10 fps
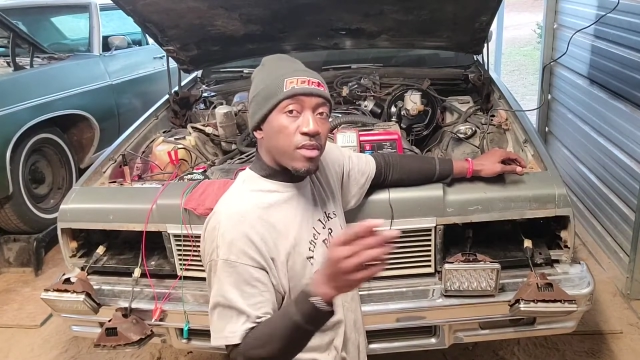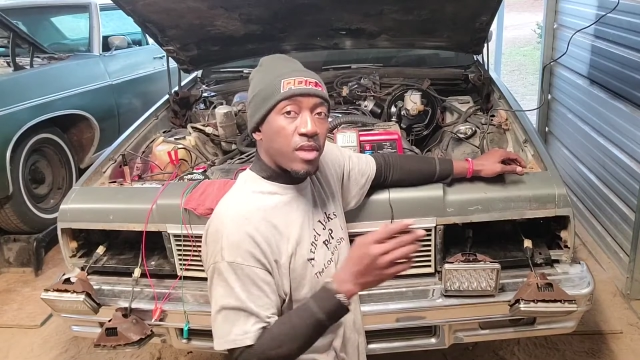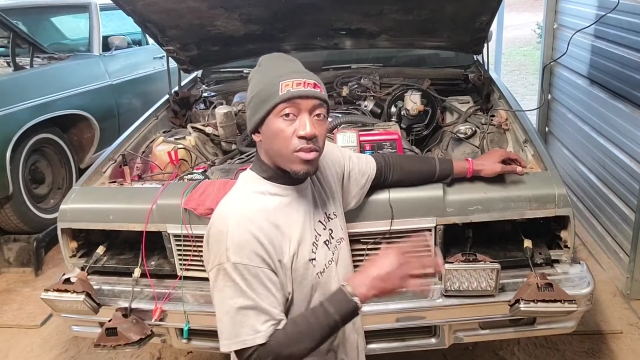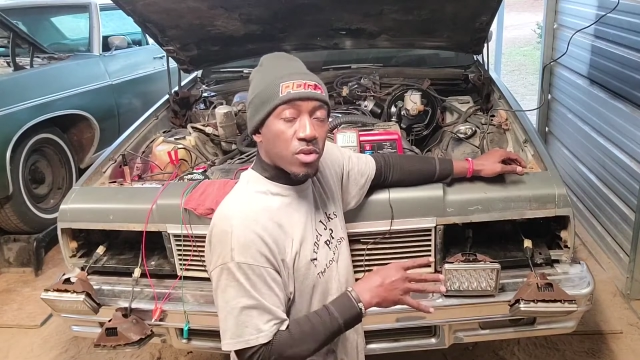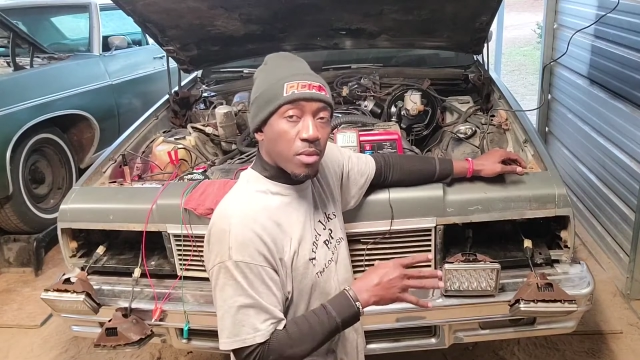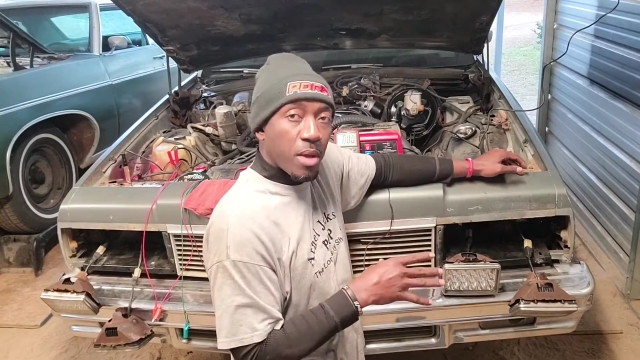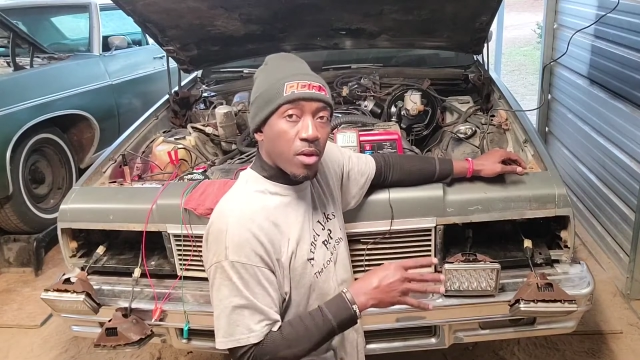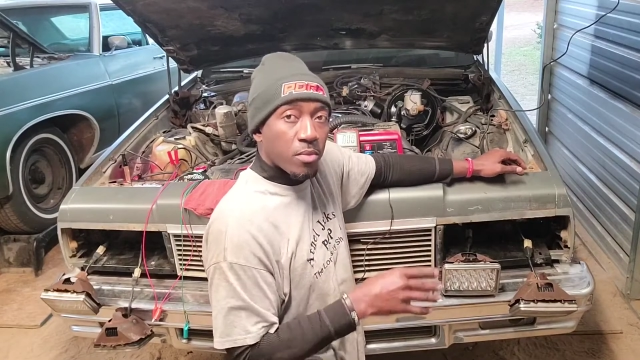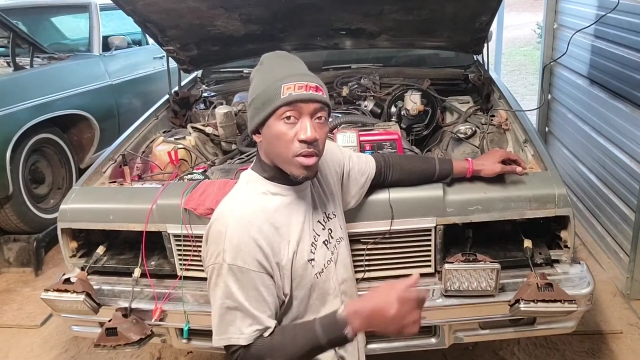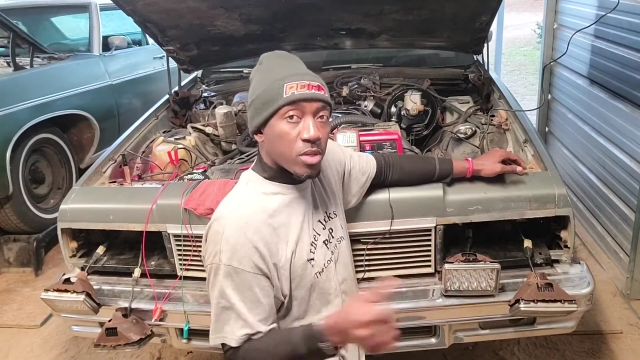after I took them
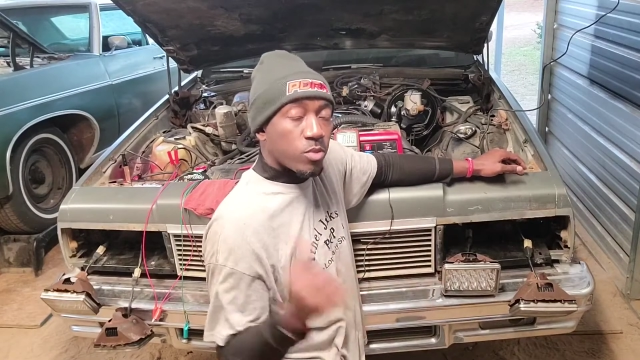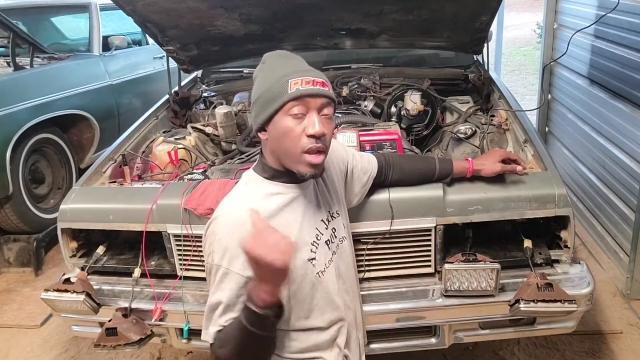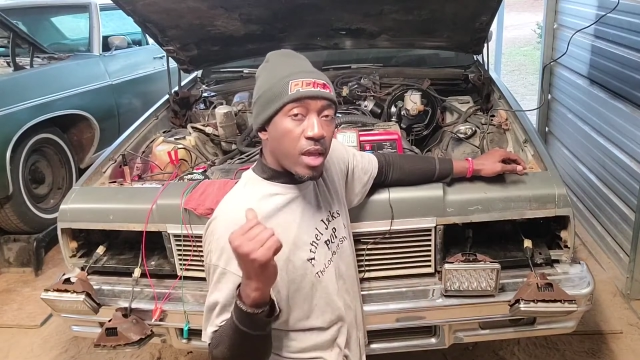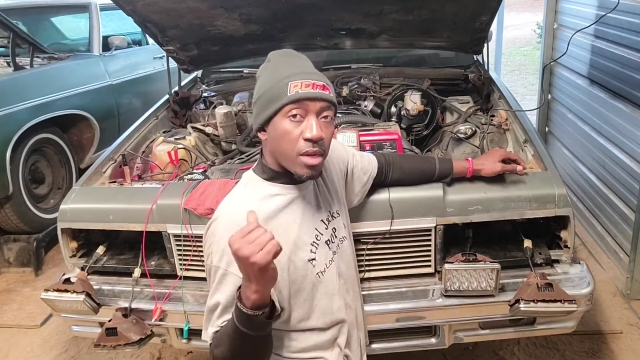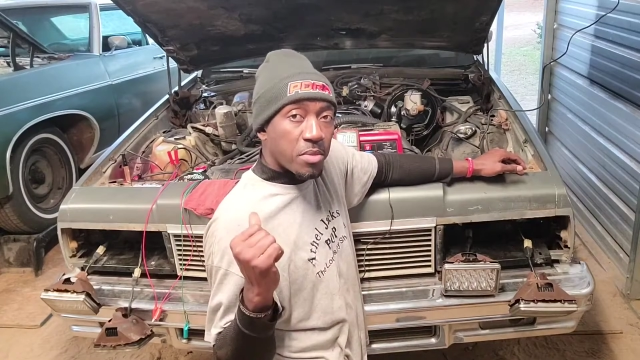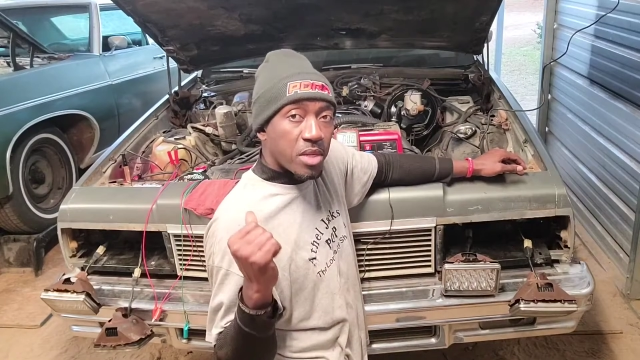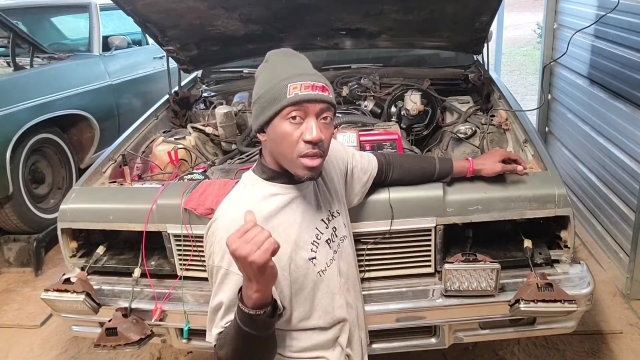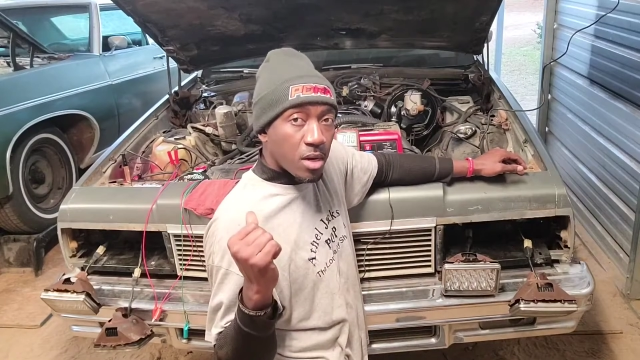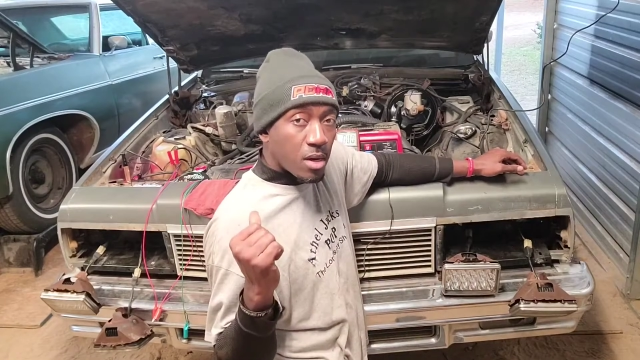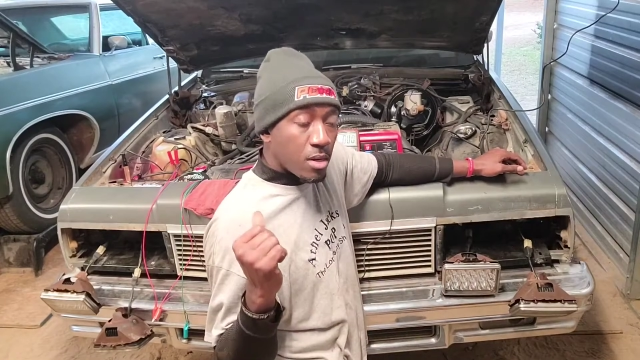out? Because when I had them in the
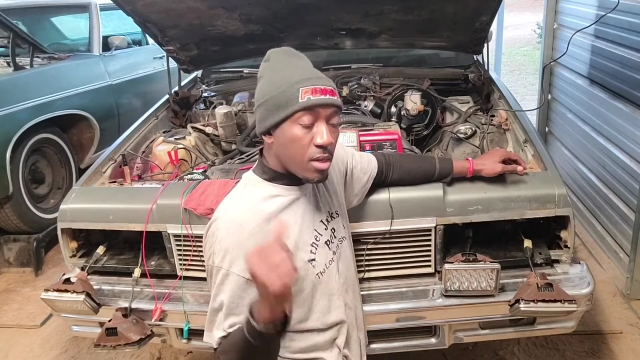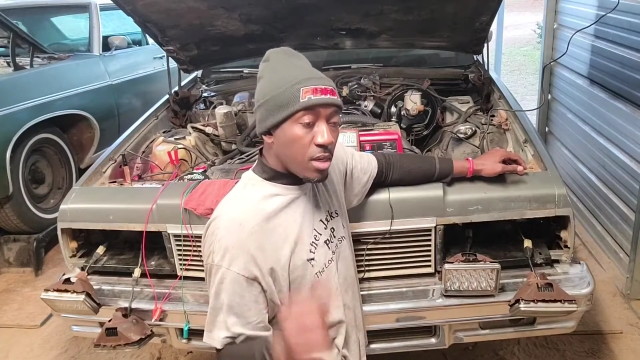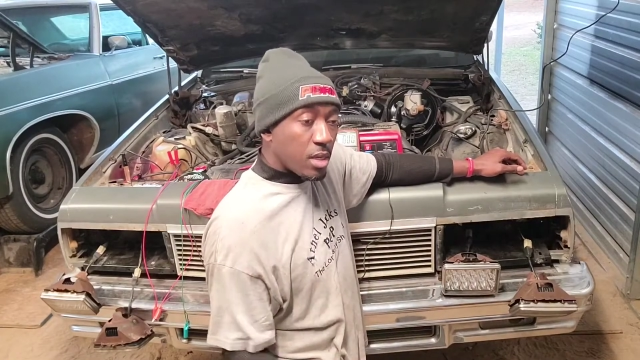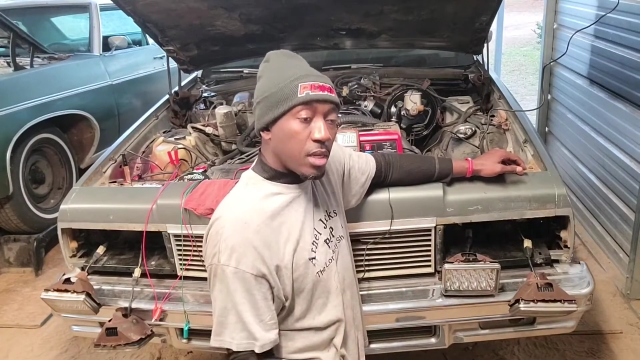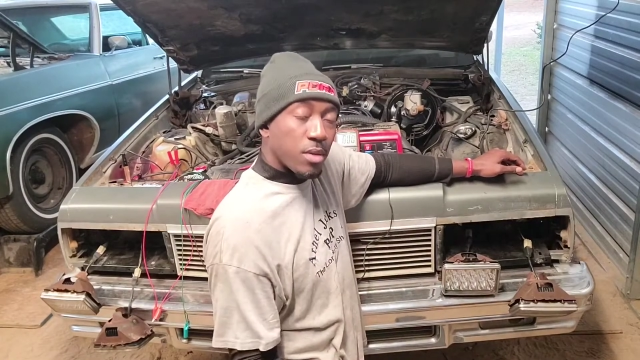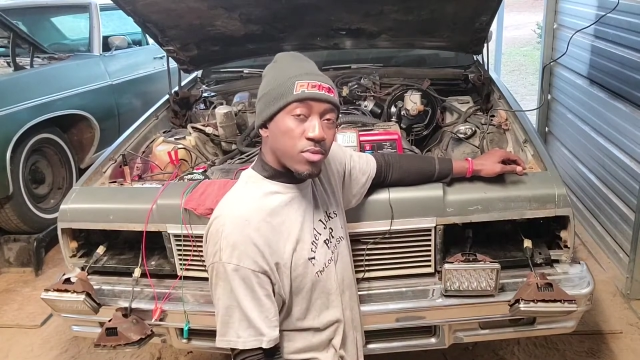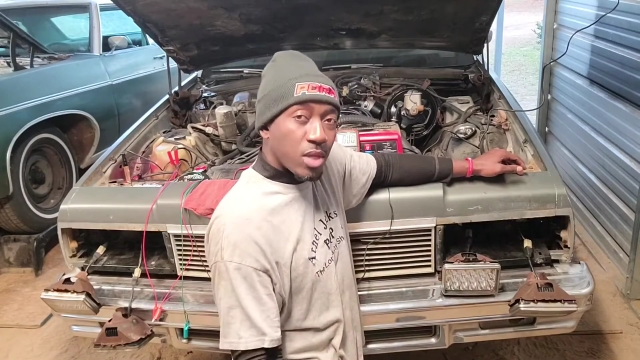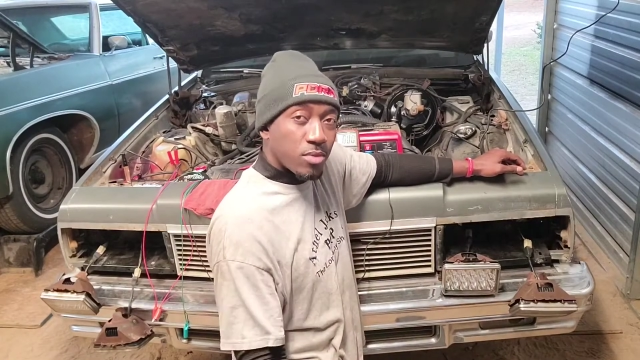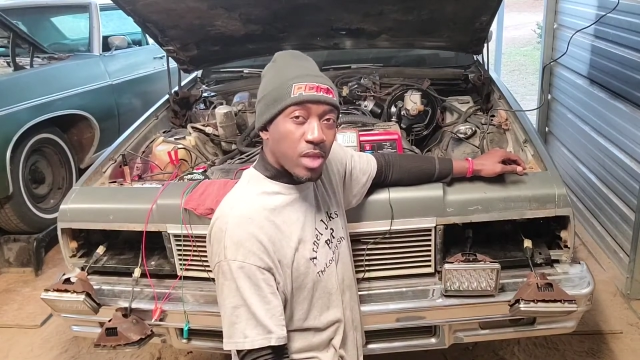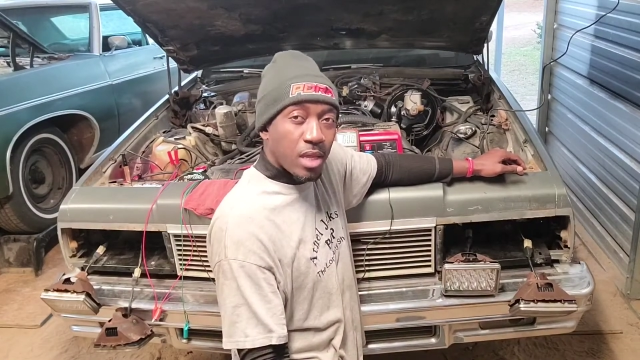car, they
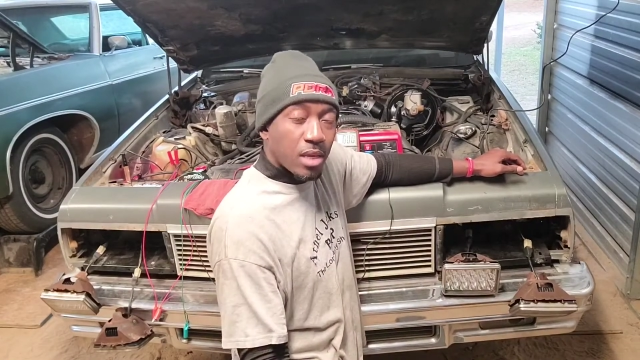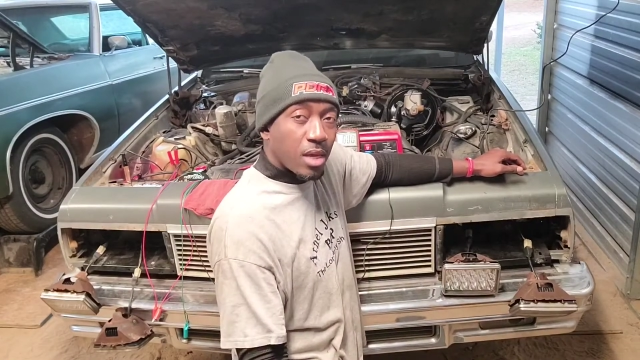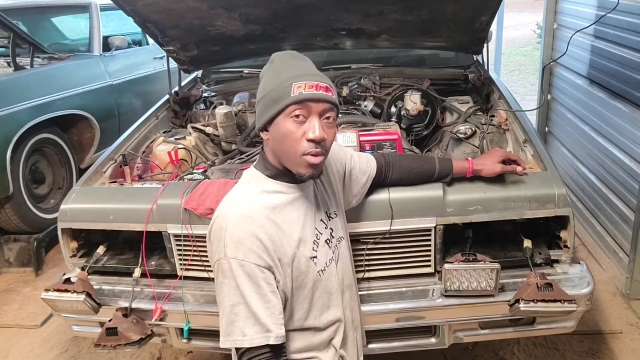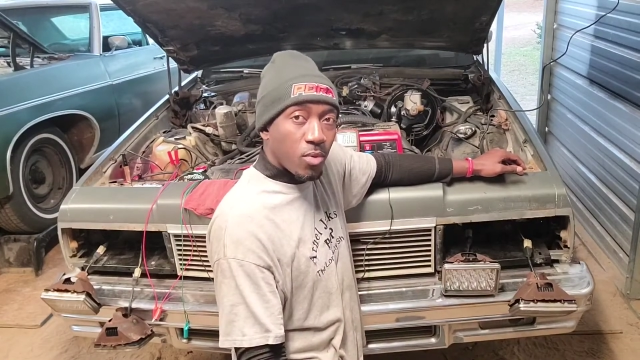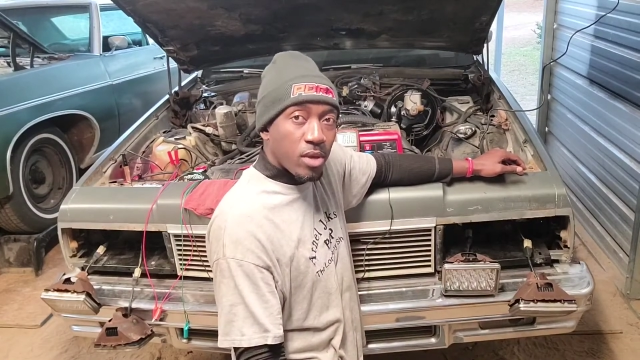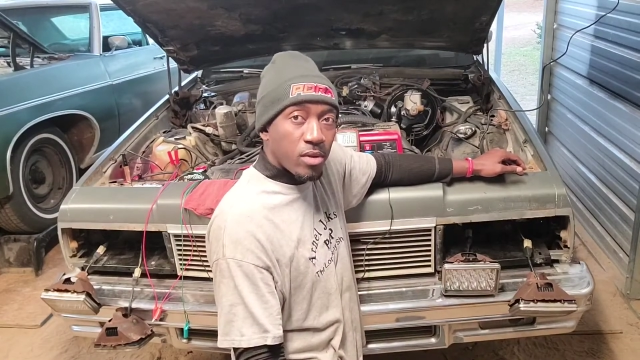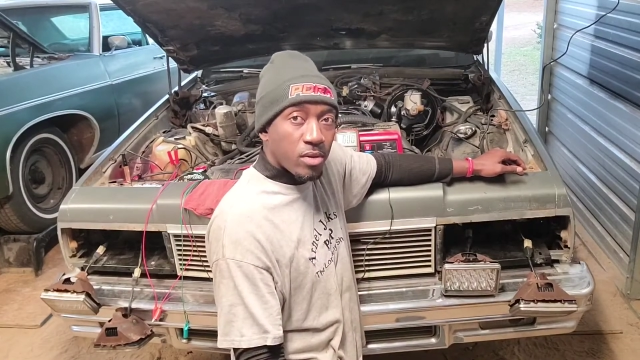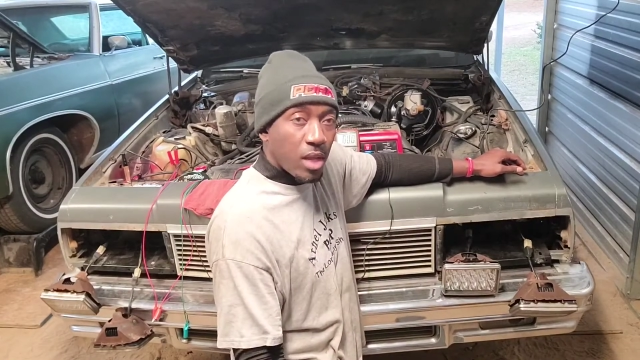was acting kind of weird.